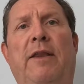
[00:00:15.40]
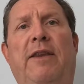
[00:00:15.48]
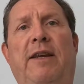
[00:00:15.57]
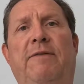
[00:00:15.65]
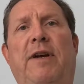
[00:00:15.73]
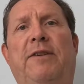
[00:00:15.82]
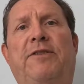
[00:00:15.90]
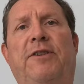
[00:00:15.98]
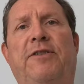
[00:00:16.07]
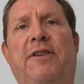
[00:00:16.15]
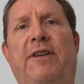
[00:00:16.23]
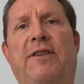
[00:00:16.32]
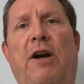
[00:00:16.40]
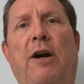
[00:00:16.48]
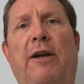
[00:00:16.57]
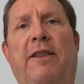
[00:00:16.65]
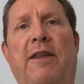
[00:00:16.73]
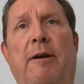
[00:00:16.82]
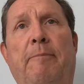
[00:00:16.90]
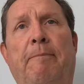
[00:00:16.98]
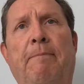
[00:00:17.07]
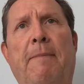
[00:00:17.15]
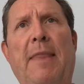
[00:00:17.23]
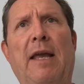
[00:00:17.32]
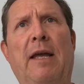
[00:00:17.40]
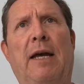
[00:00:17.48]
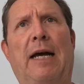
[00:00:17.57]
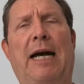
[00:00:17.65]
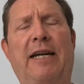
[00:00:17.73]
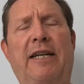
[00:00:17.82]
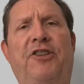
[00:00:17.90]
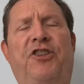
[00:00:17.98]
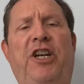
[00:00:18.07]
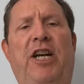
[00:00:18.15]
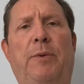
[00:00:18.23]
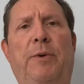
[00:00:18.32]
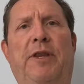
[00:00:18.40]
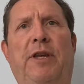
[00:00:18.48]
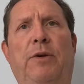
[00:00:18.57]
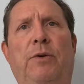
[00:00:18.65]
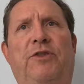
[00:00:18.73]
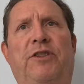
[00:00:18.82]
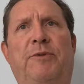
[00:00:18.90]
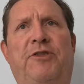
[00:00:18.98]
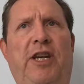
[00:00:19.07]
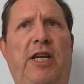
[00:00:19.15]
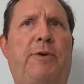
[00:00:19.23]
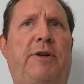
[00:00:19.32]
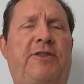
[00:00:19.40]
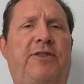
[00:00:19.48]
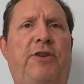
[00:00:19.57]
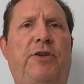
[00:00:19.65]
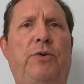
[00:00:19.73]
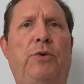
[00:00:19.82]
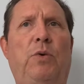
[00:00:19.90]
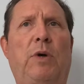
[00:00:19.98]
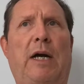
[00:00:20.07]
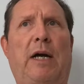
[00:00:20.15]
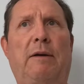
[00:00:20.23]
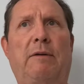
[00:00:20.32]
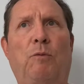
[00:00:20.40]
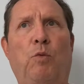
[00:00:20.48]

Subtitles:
the investors that target them. I'm going to share with you some secrets to